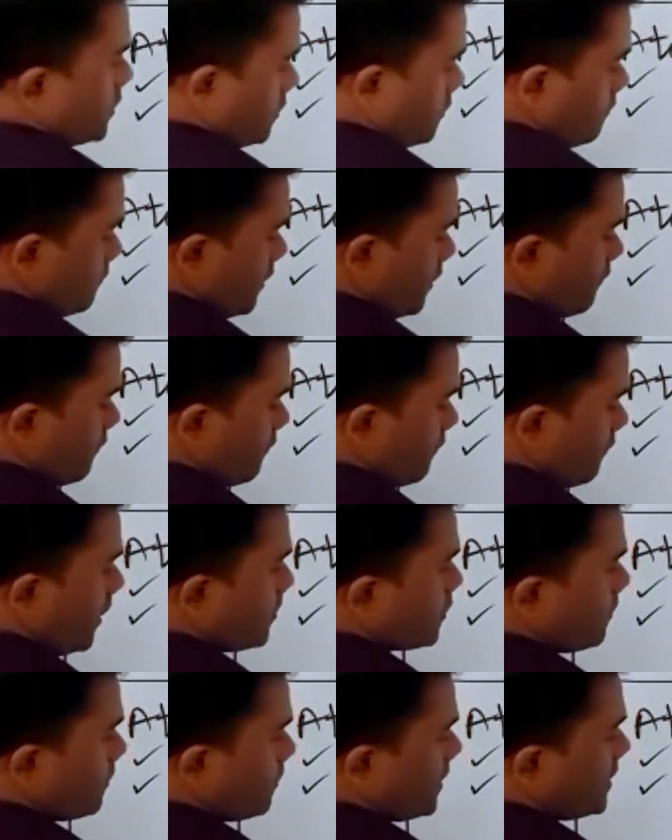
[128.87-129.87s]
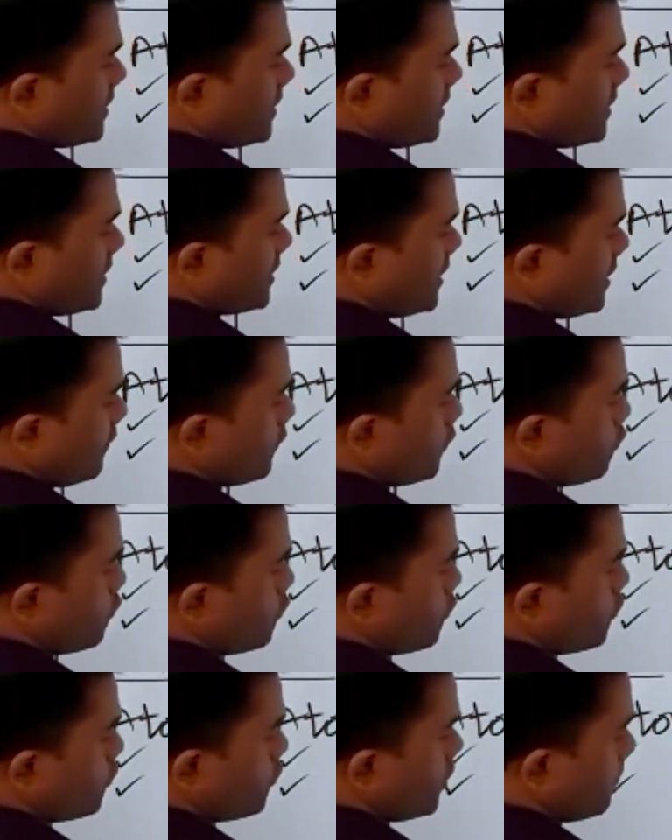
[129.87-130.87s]
One famous one is then
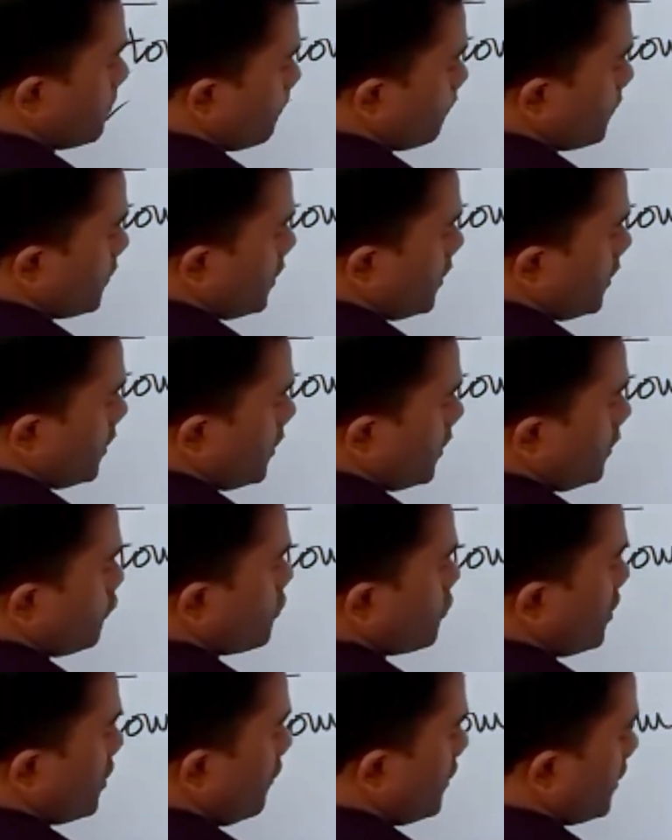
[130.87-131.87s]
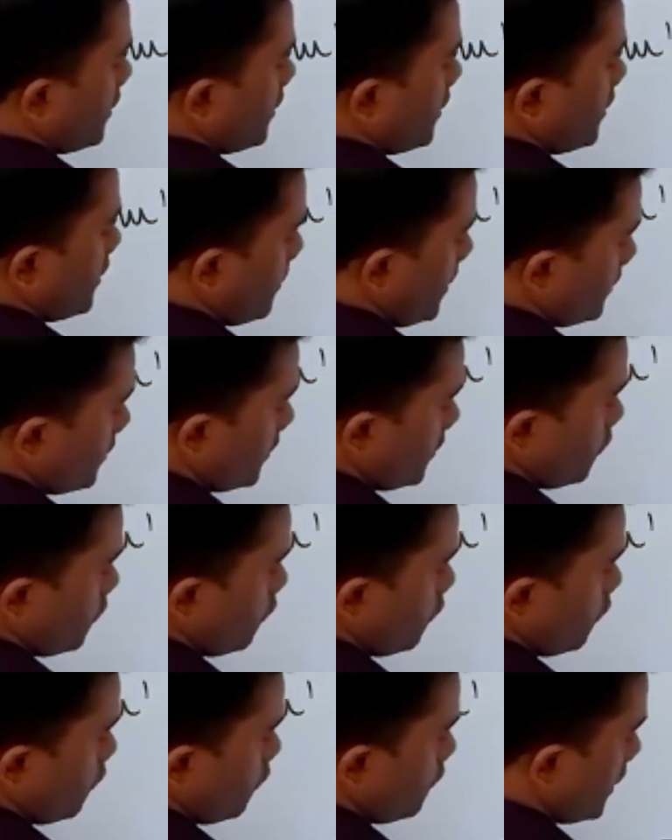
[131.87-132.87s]
diffusion. Diffusion, I will explain it,
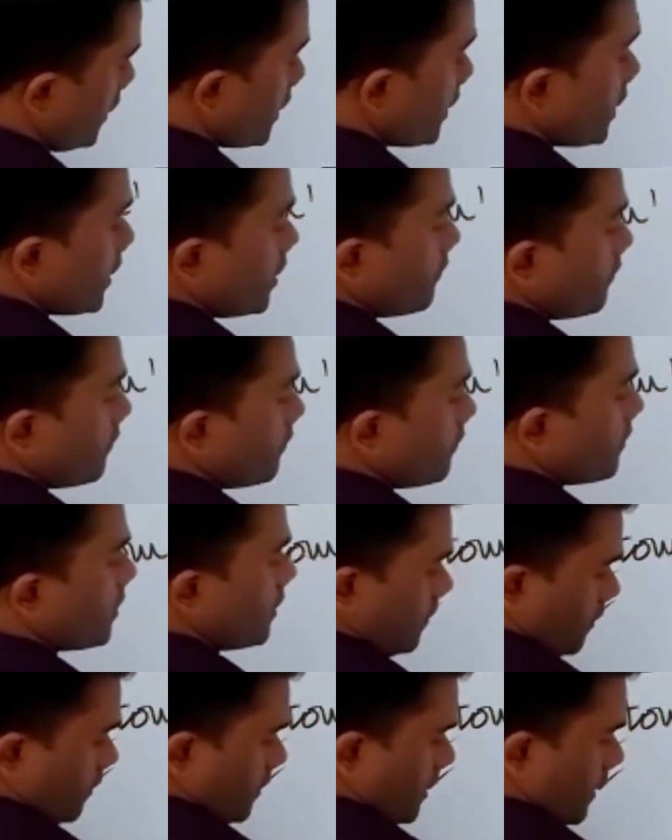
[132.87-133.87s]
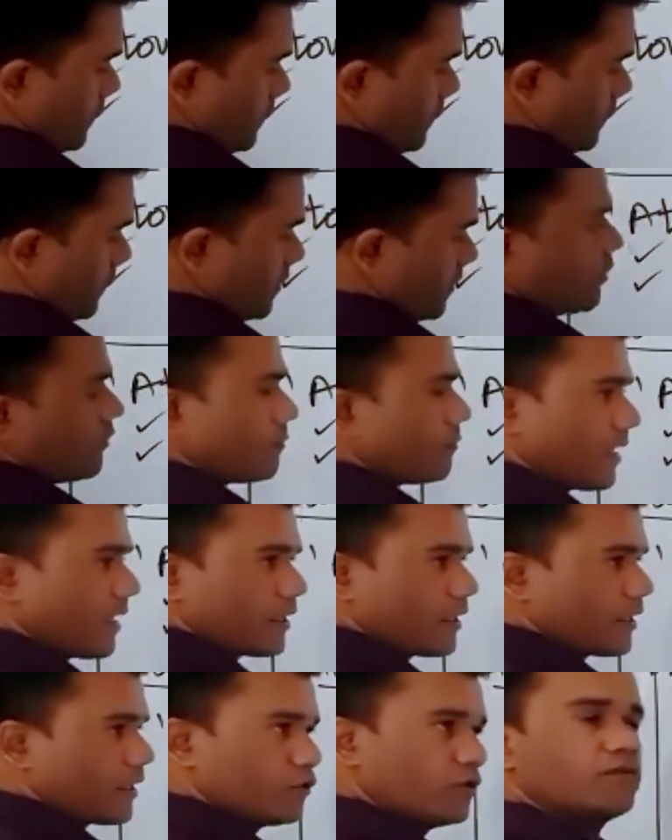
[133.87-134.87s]
don't worry. Even in the gaseous state of matter,
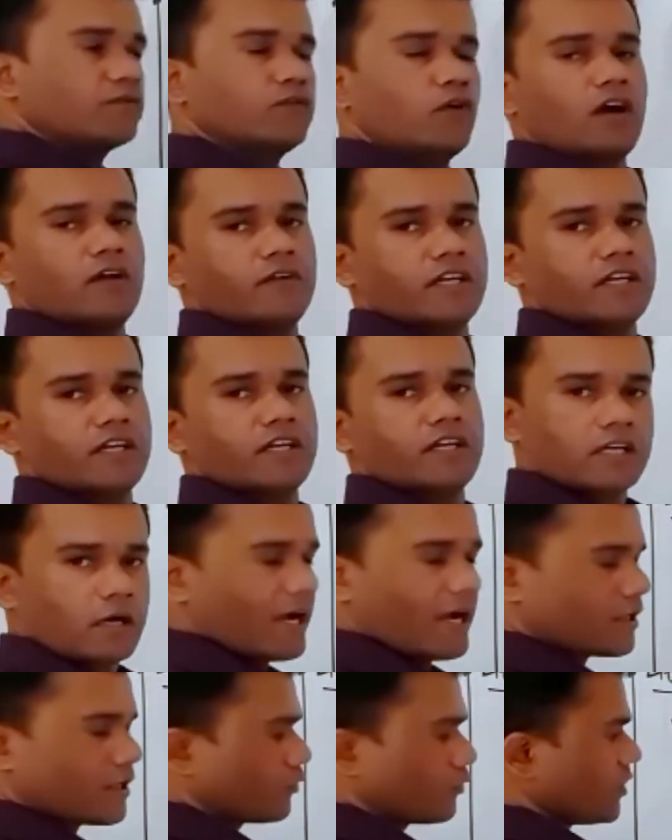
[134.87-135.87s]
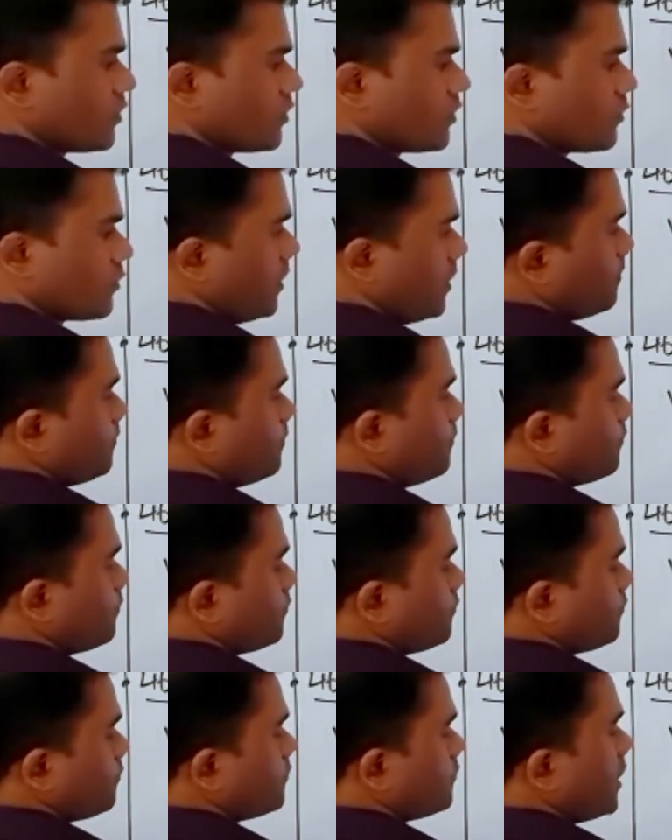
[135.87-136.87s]
unit 4, I will come back to this one.
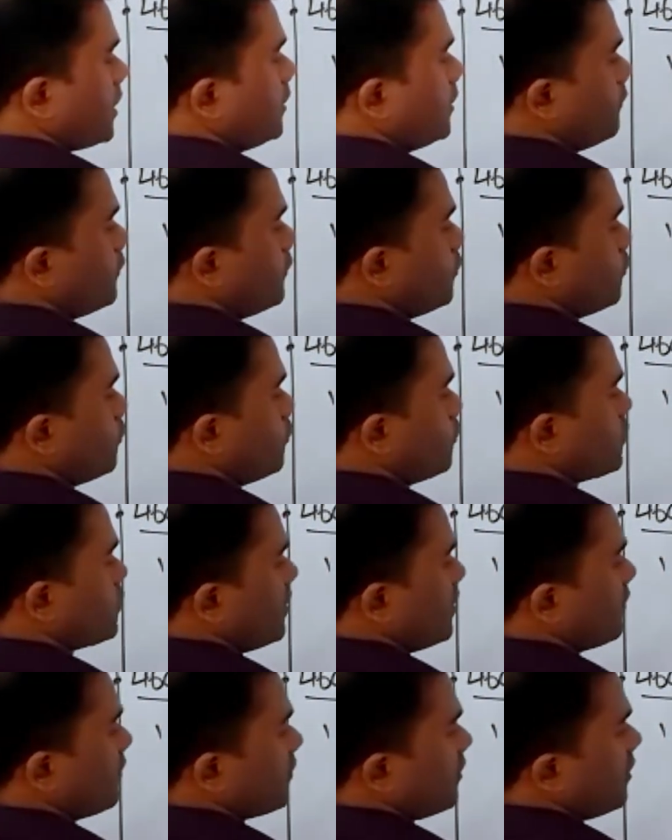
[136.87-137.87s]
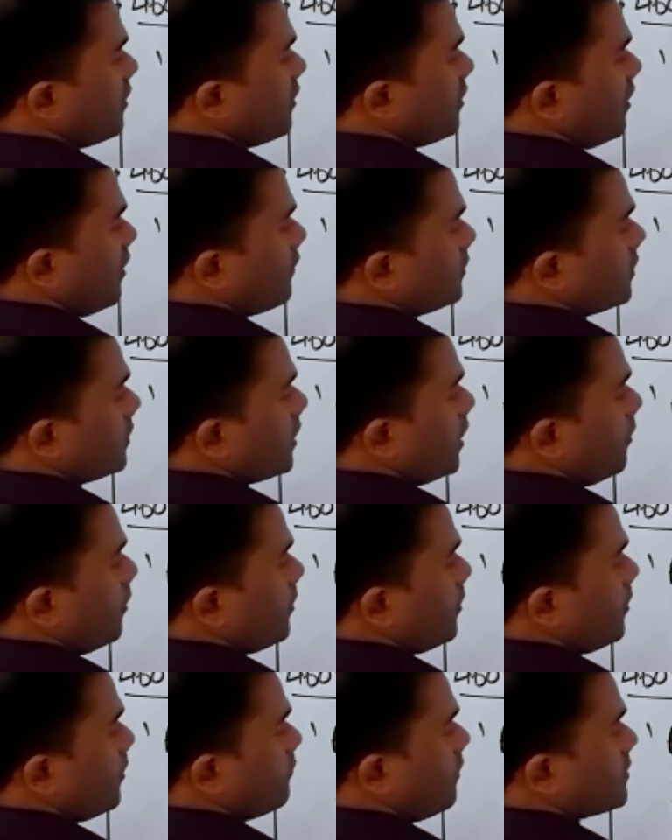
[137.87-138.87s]
Diffusion is
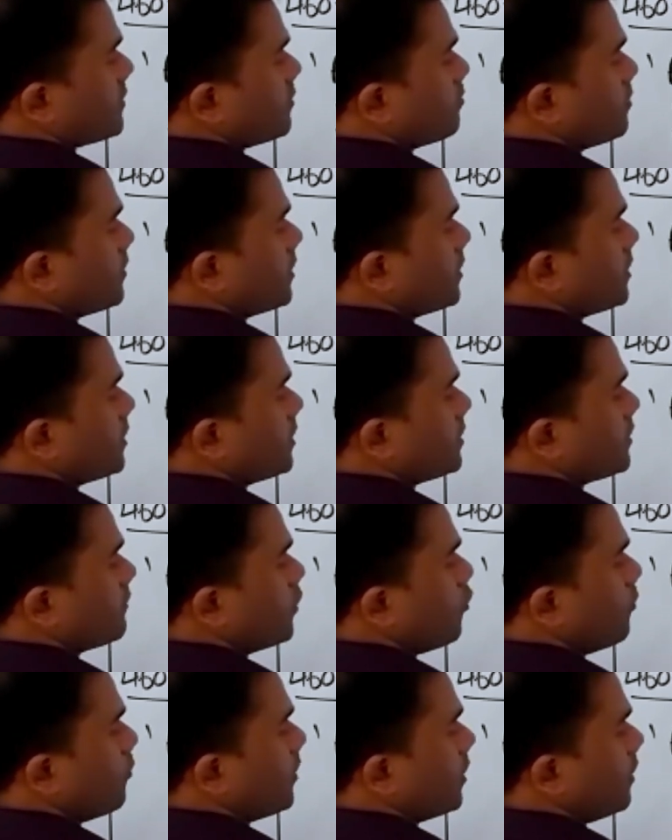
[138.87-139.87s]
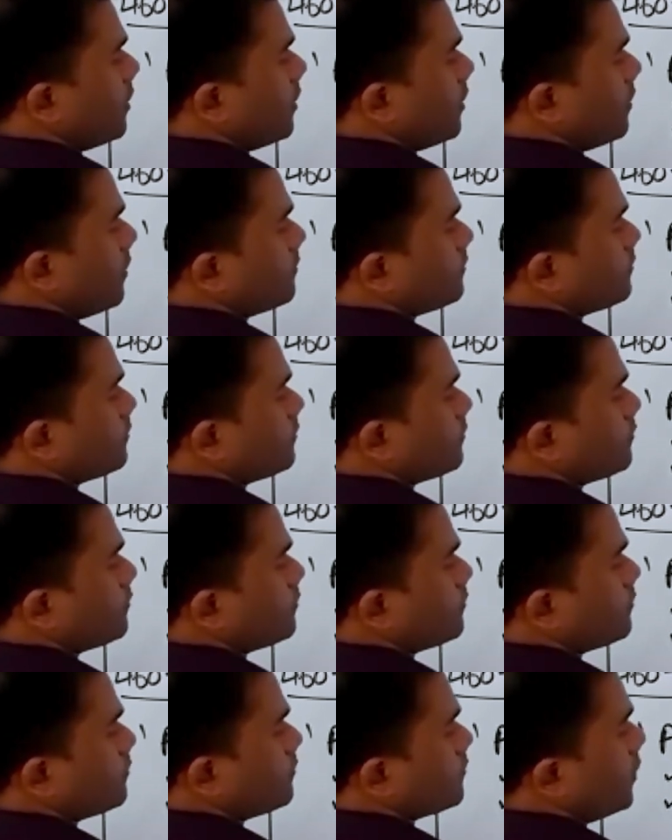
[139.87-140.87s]
one simple phenomena.
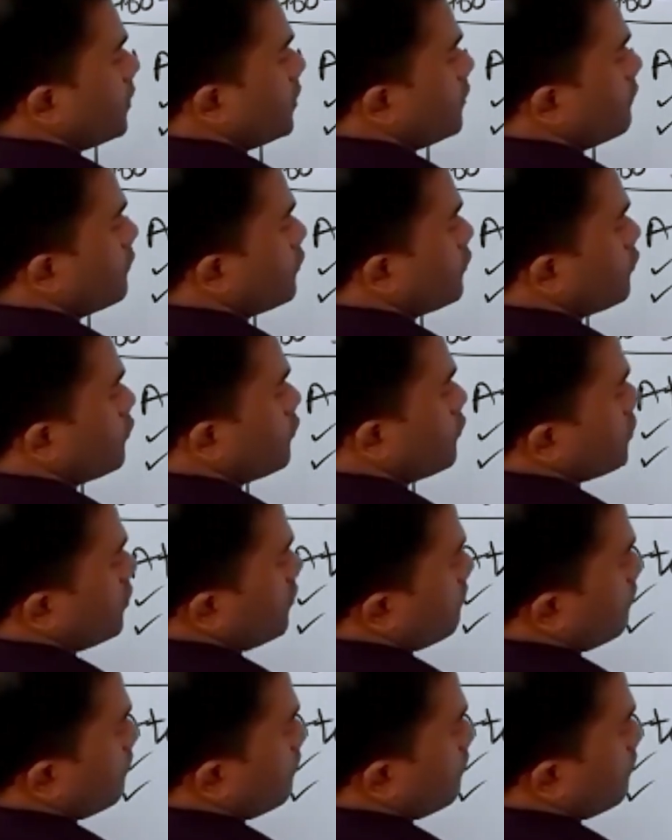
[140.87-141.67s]
Diffusion.